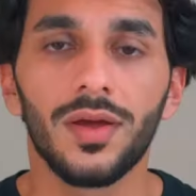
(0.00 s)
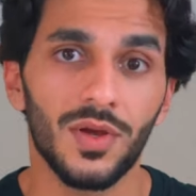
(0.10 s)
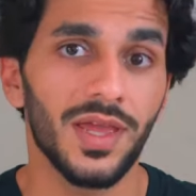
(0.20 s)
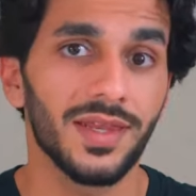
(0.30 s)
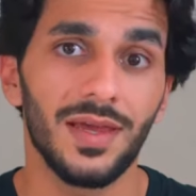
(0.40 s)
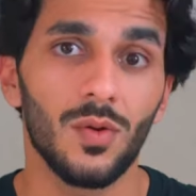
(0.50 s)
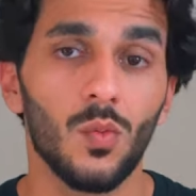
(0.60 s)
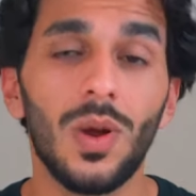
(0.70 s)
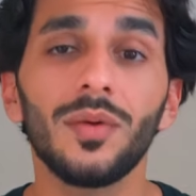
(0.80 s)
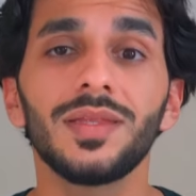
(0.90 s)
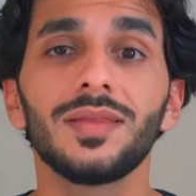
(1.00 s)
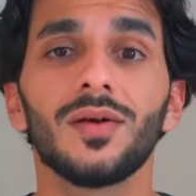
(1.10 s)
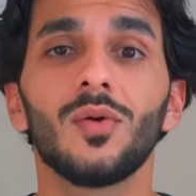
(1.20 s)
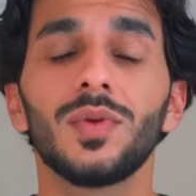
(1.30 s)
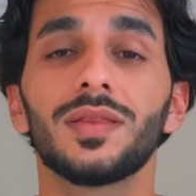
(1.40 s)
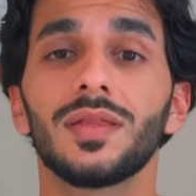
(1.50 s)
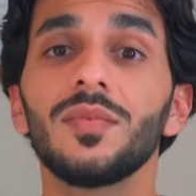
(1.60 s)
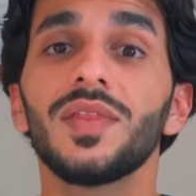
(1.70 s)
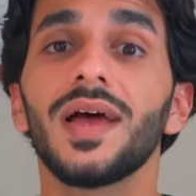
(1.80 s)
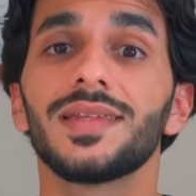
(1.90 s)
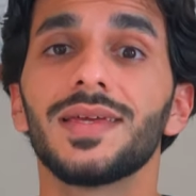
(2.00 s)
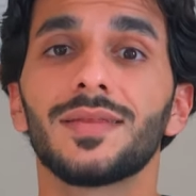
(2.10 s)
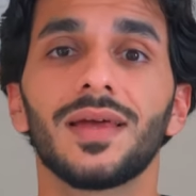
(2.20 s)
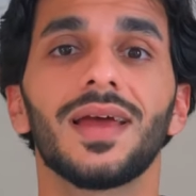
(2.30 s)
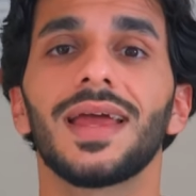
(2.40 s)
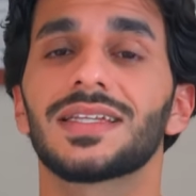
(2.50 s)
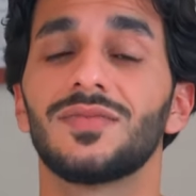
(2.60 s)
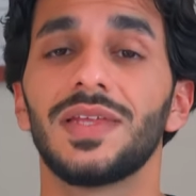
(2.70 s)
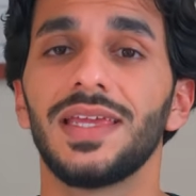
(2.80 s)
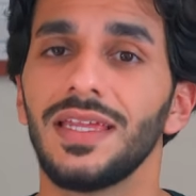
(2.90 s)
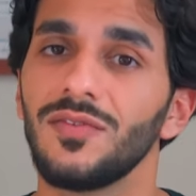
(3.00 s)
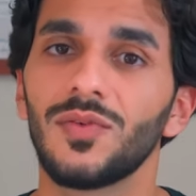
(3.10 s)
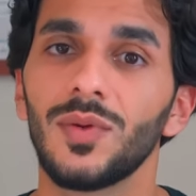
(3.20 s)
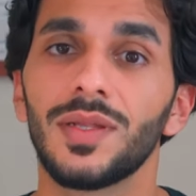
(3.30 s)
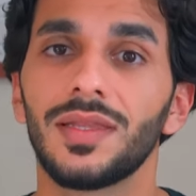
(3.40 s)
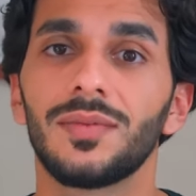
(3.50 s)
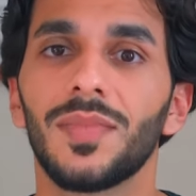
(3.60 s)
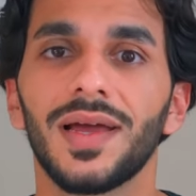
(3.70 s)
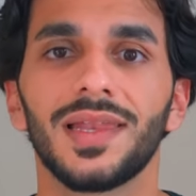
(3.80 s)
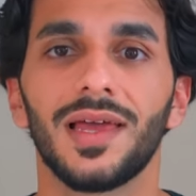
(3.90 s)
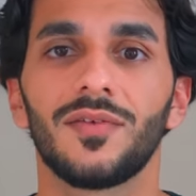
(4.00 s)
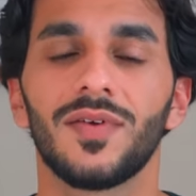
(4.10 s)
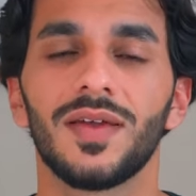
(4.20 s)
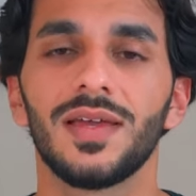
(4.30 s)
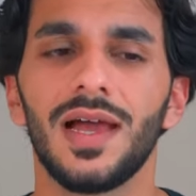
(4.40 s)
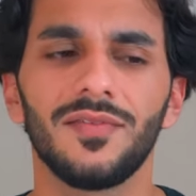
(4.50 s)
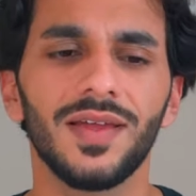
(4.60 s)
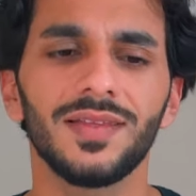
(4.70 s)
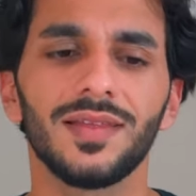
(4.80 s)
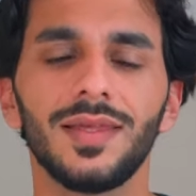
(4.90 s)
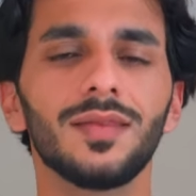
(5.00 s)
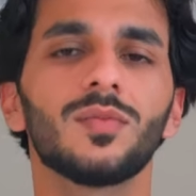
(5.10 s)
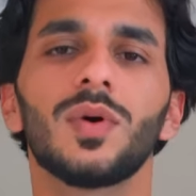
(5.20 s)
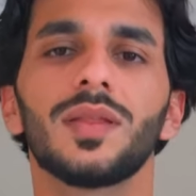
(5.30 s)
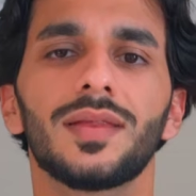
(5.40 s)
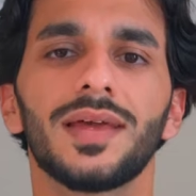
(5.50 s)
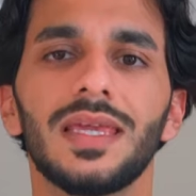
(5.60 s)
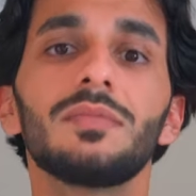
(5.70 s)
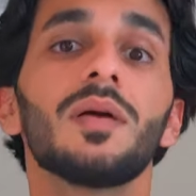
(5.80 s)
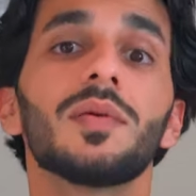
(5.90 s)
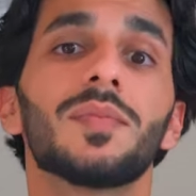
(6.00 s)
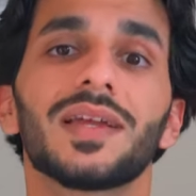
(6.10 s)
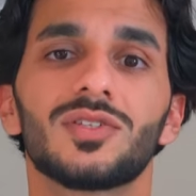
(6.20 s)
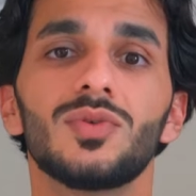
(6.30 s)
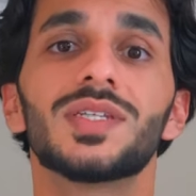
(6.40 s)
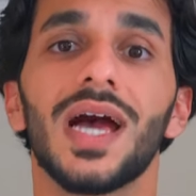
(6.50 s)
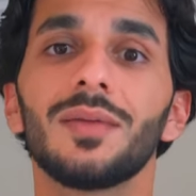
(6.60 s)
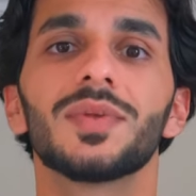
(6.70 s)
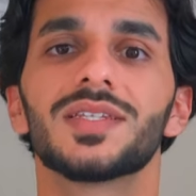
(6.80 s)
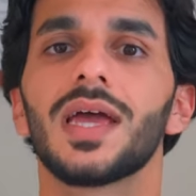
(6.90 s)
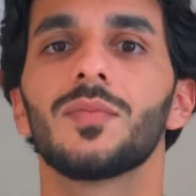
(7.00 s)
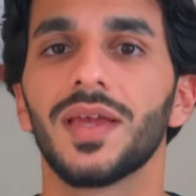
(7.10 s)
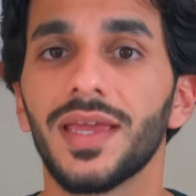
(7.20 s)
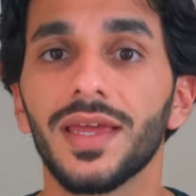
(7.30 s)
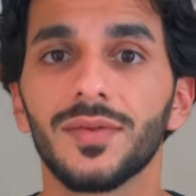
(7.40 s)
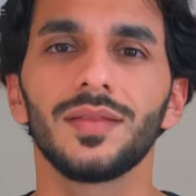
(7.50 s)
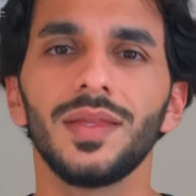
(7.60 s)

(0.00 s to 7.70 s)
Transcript: Okay, now, whilst these are only some of the ideas that are actively influencing my life, I find that these are the ones that I keep coming back to time and time again.